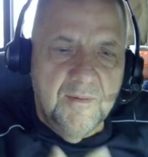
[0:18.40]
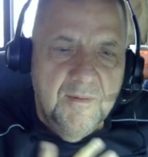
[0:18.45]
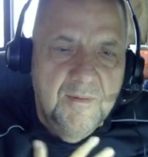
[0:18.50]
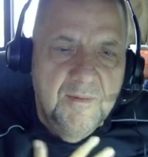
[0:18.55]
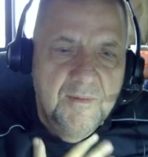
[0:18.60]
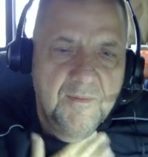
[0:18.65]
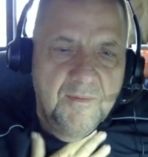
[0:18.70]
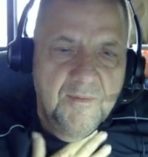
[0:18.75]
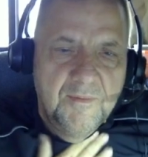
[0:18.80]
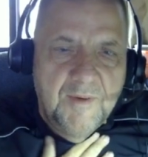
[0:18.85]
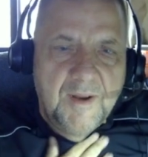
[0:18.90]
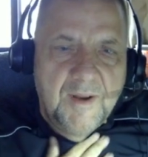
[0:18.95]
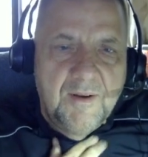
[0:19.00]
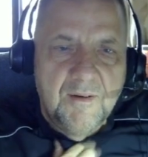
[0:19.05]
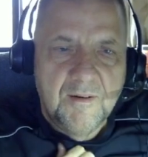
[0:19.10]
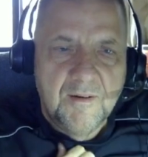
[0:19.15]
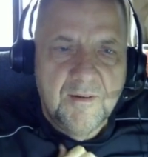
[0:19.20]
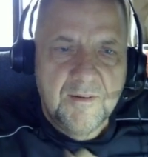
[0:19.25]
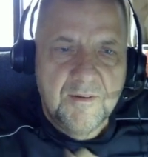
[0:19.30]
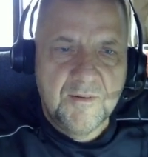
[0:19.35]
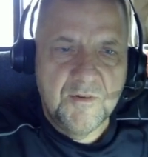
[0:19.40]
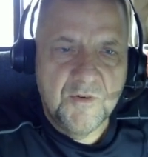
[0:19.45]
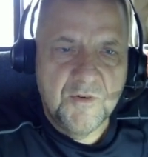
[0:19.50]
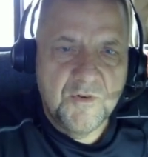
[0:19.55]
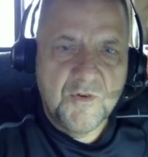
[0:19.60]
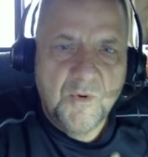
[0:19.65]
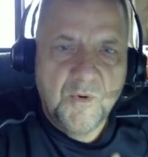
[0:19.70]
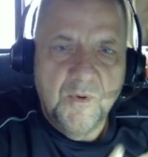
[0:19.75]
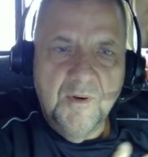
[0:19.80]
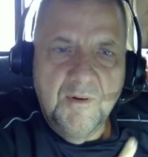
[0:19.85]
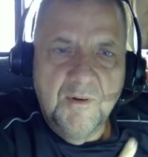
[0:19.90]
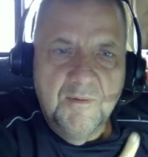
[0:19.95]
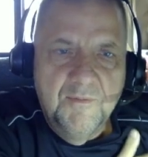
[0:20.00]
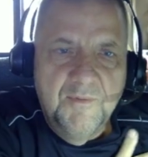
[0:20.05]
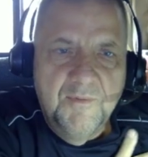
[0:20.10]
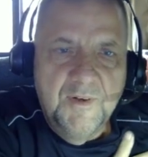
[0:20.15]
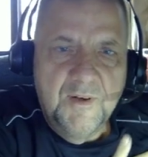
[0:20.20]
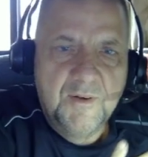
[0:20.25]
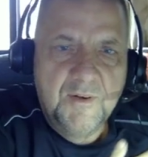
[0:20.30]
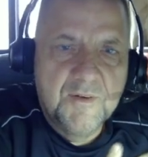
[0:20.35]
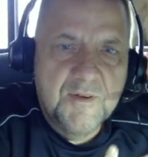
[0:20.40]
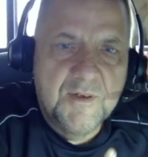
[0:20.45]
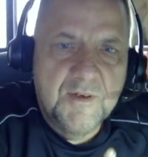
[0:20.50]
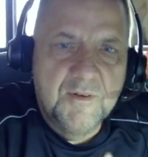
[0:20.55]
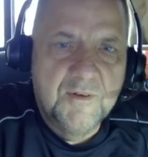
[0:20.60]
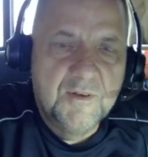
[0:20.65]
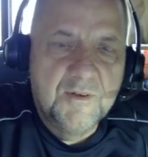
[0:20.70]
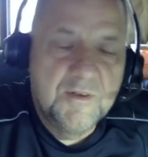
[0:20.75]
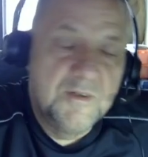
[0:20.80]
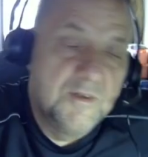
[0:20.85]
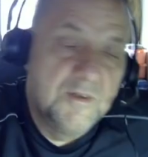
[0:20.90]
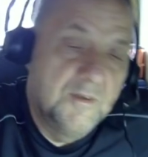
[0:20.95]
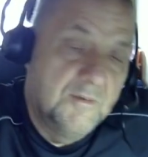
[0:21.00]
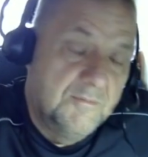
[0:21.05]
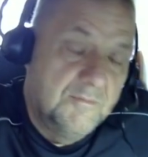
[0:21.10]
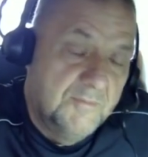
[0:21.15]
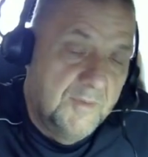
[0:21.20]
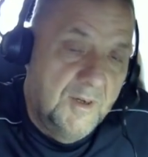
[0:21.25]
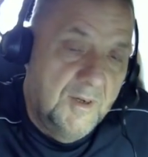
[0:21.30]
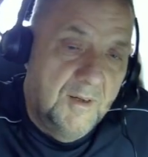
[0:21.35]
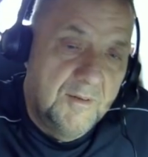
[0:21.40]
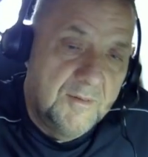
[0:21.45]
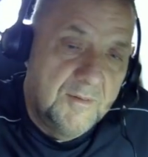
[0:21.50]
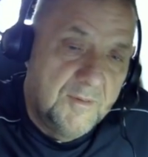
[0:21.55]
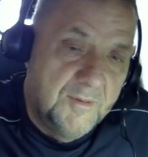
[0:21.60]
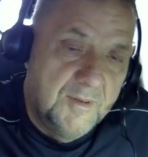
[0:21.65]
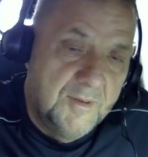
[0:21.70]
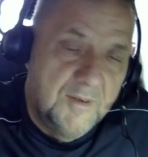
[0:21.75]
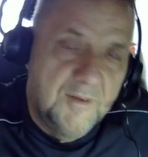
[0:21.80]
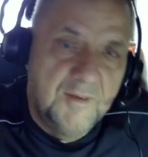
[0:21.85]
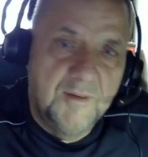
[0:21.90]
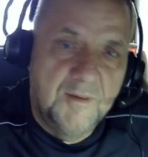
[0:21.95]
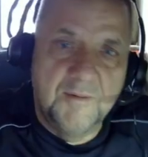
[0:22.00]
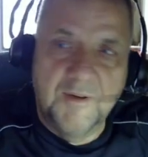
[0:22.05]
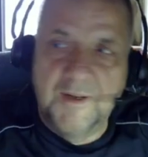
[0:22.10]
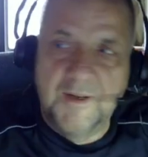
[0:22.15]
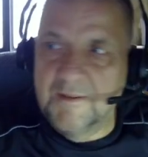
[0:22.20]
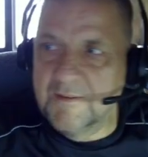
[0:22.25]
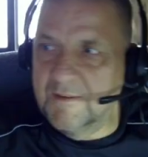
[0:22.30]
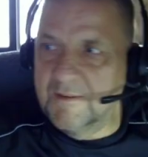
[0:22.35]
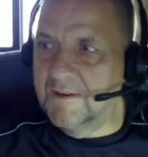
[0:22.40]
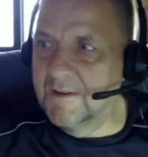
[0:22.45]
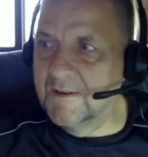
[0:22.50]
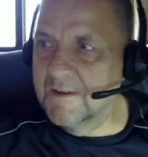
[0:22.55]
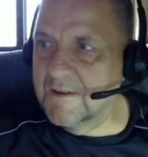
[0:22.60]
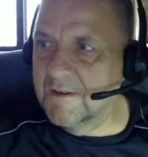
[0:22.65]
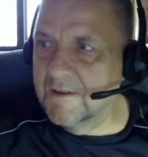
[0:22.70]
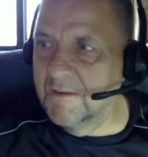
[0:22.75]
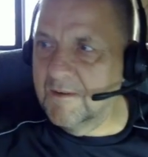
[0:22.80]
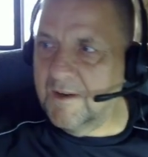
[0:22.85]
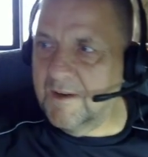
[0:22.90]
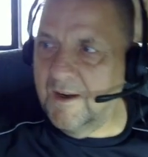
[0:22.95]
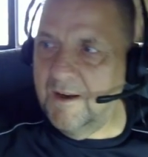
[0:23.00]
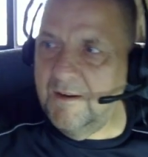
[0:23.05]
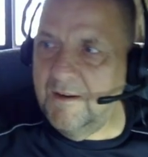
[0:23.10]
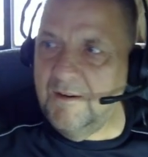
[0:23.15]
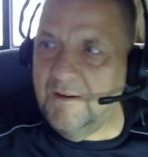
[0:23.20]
regular tutorial video series, so I'll do another rant. It's okay,